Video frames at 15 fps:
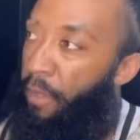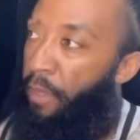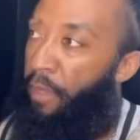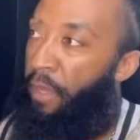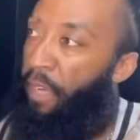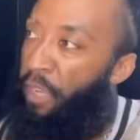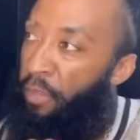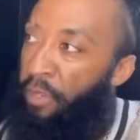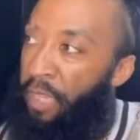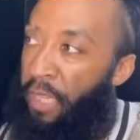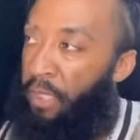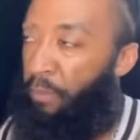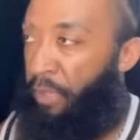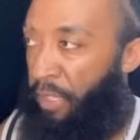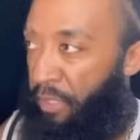And then you got
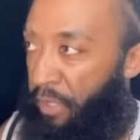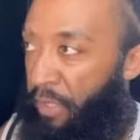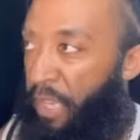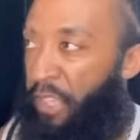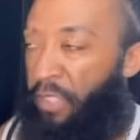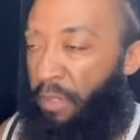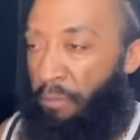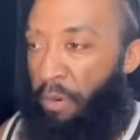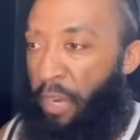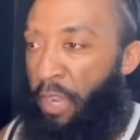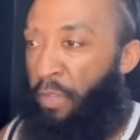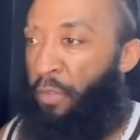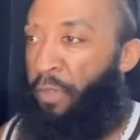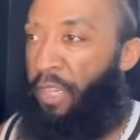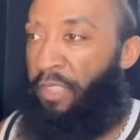the blessing. That's the brand
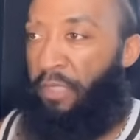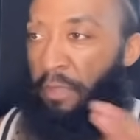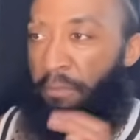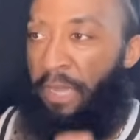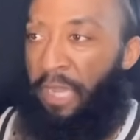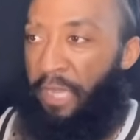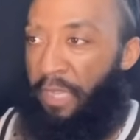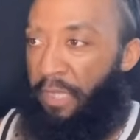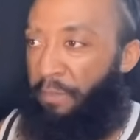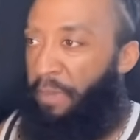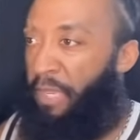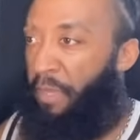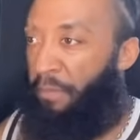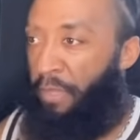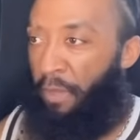new. That's the Benz,
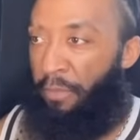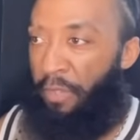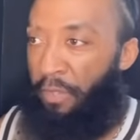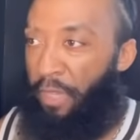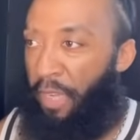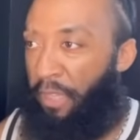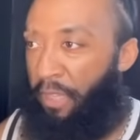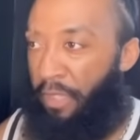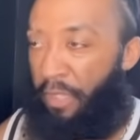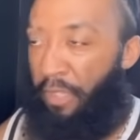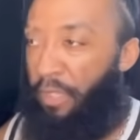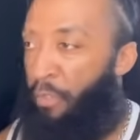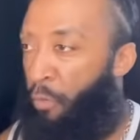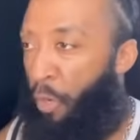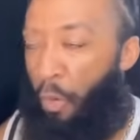BMW. You out here,
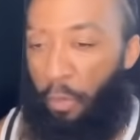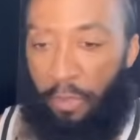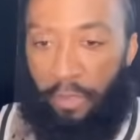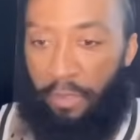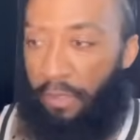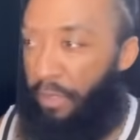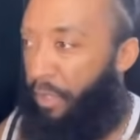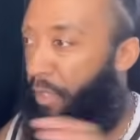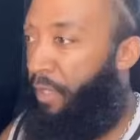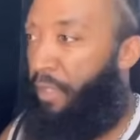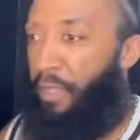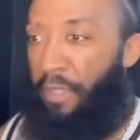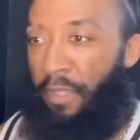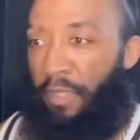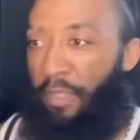you rolling.
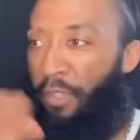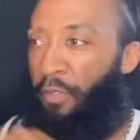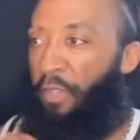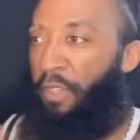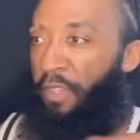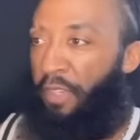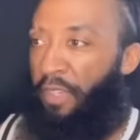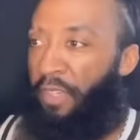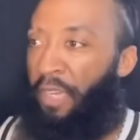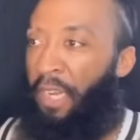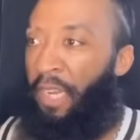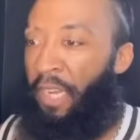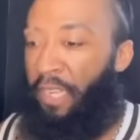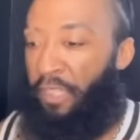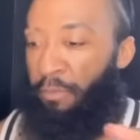You know, you're in your
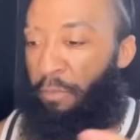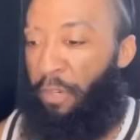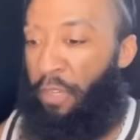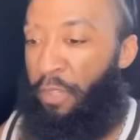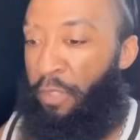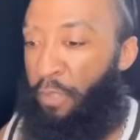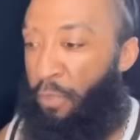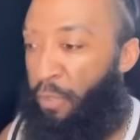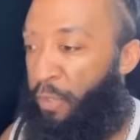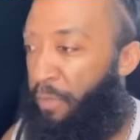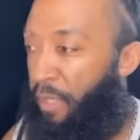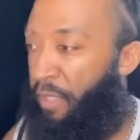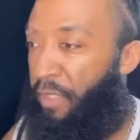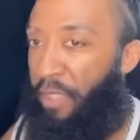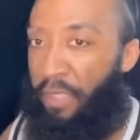car. It's brand new,
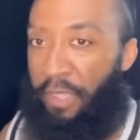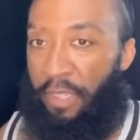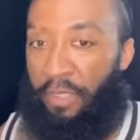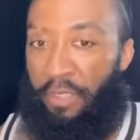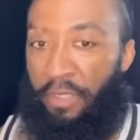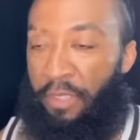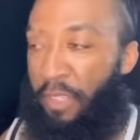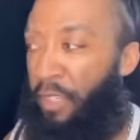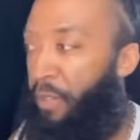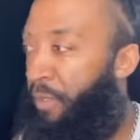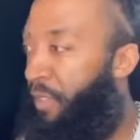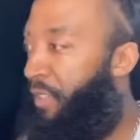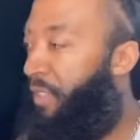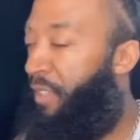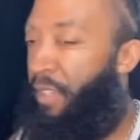smelling good. Love the
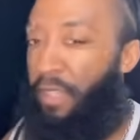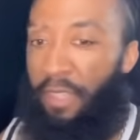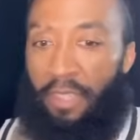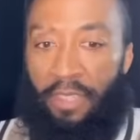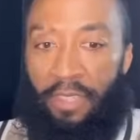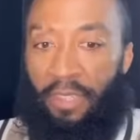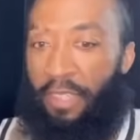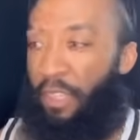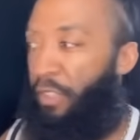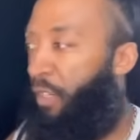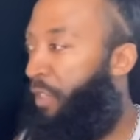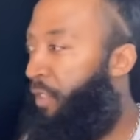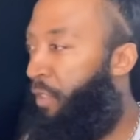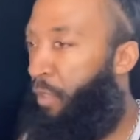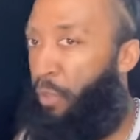interior. You got your
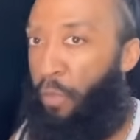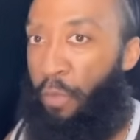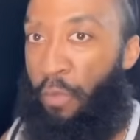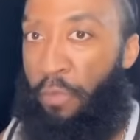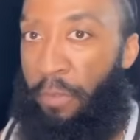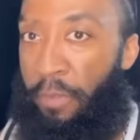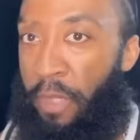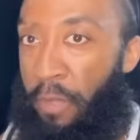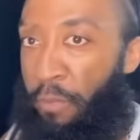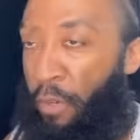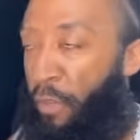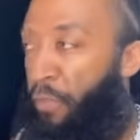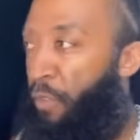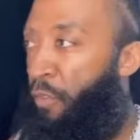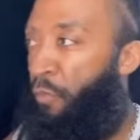cologne on for men,
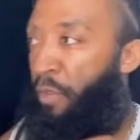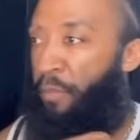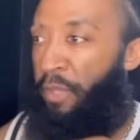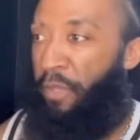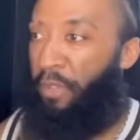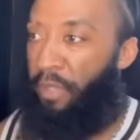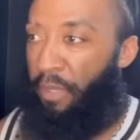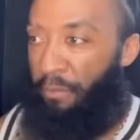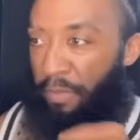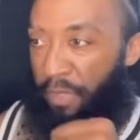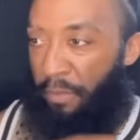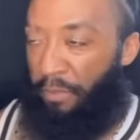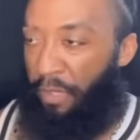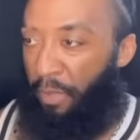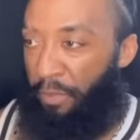perfume for women. You in that
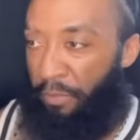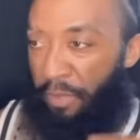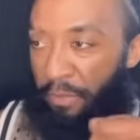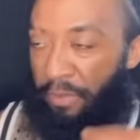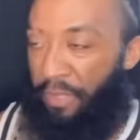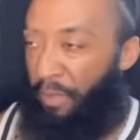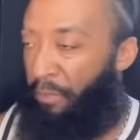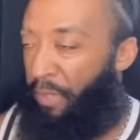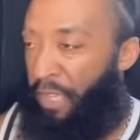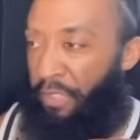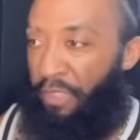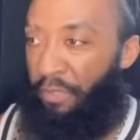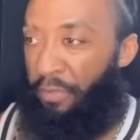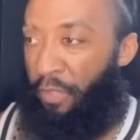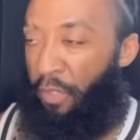BMW, baby, that
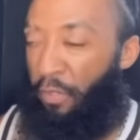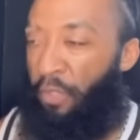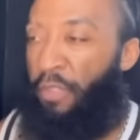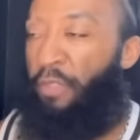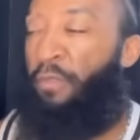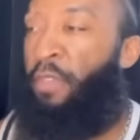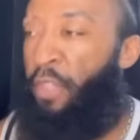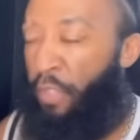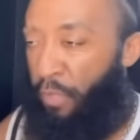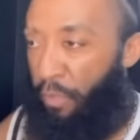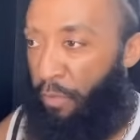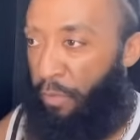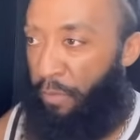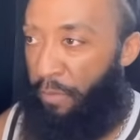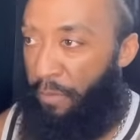blessing vehicle. It's a
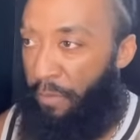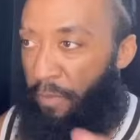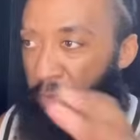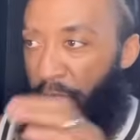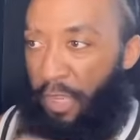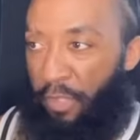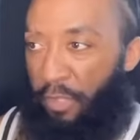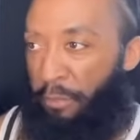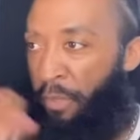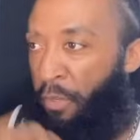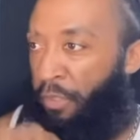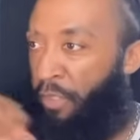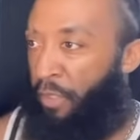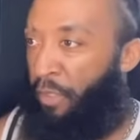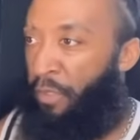vehicle. You got your
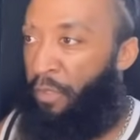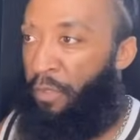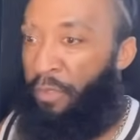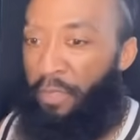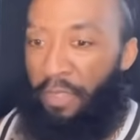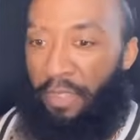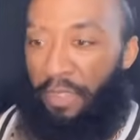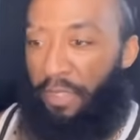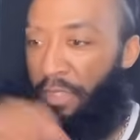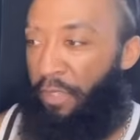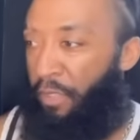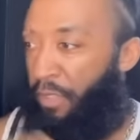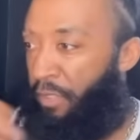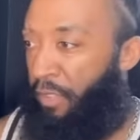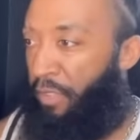music on. You
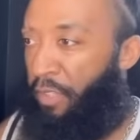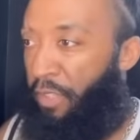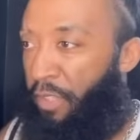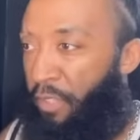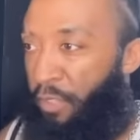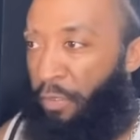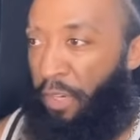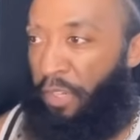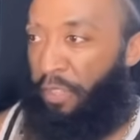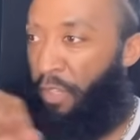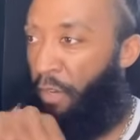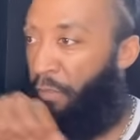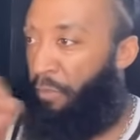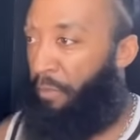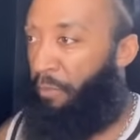listen to your Drake
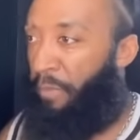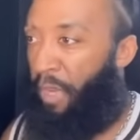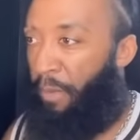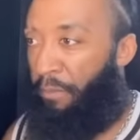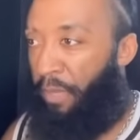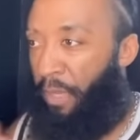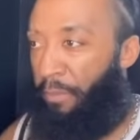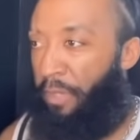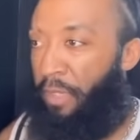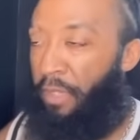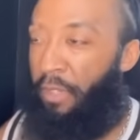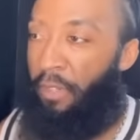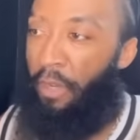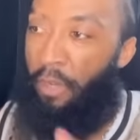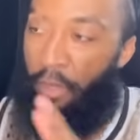Star from the bottom. I'm here. You
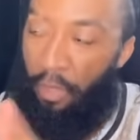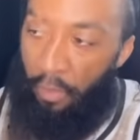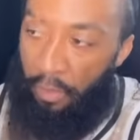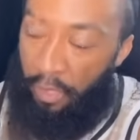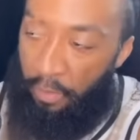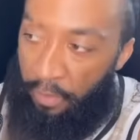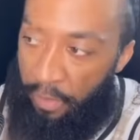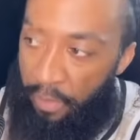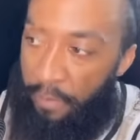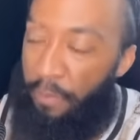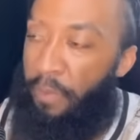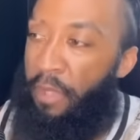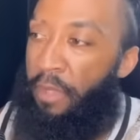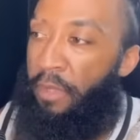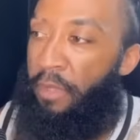know, all that, right?
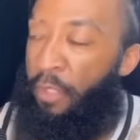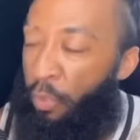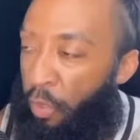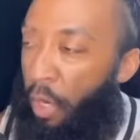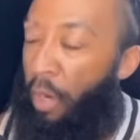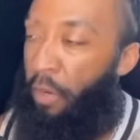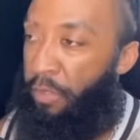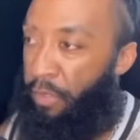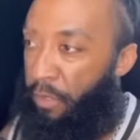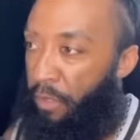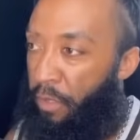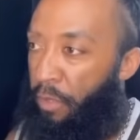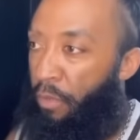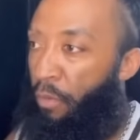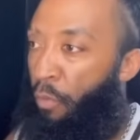Two cars.
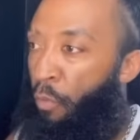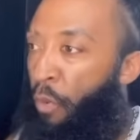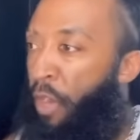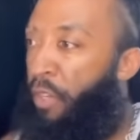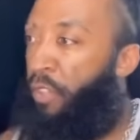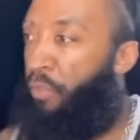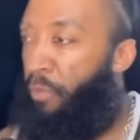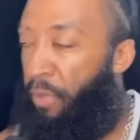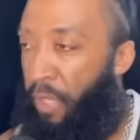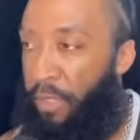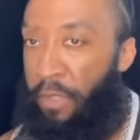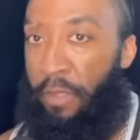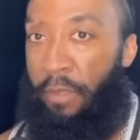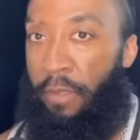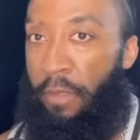One is for
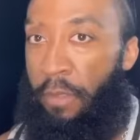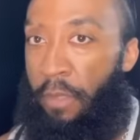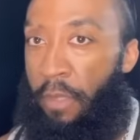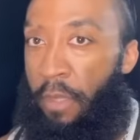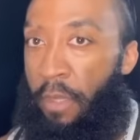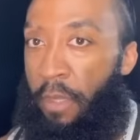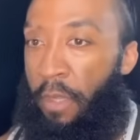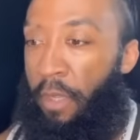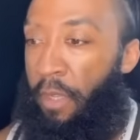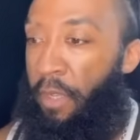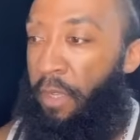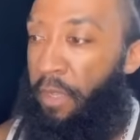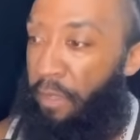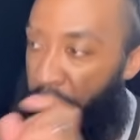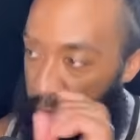blessings,
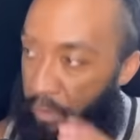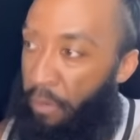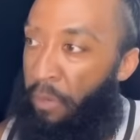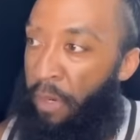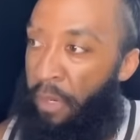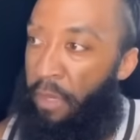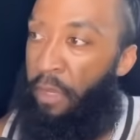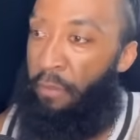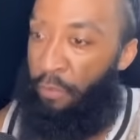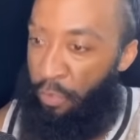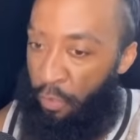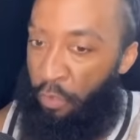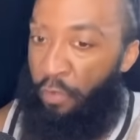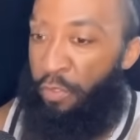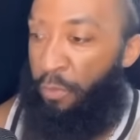right? A
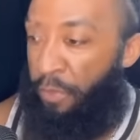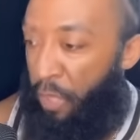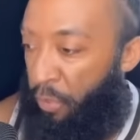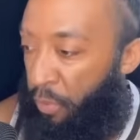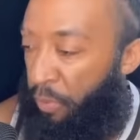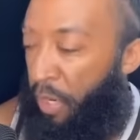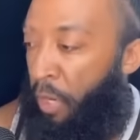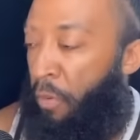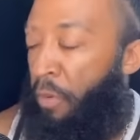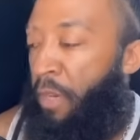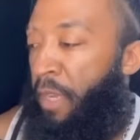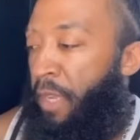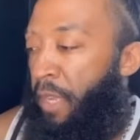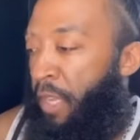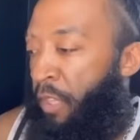vehicle of supernatural power.
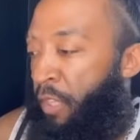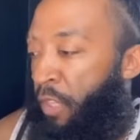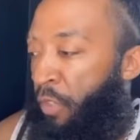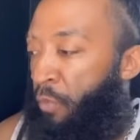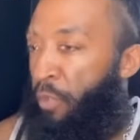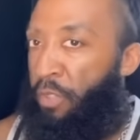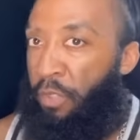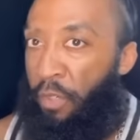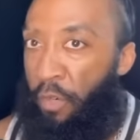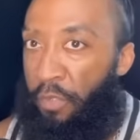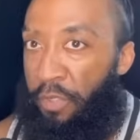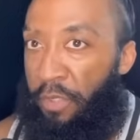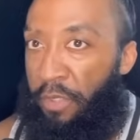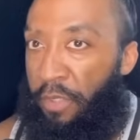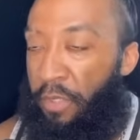And the other one's
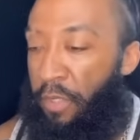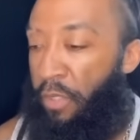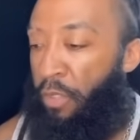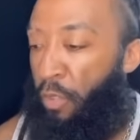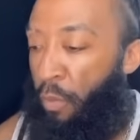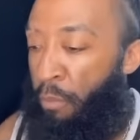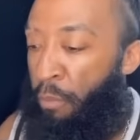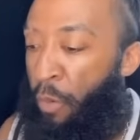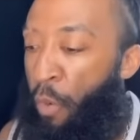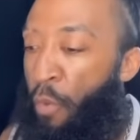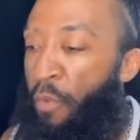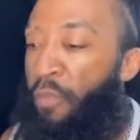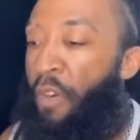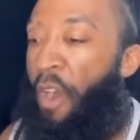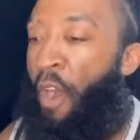curses. So
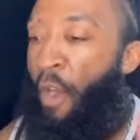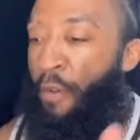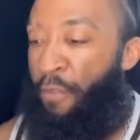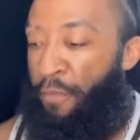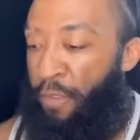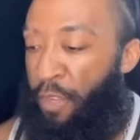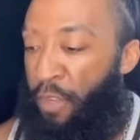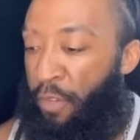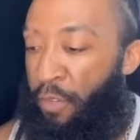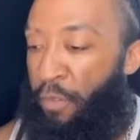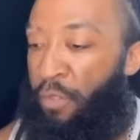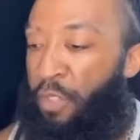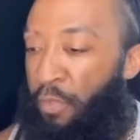both are vehicles, is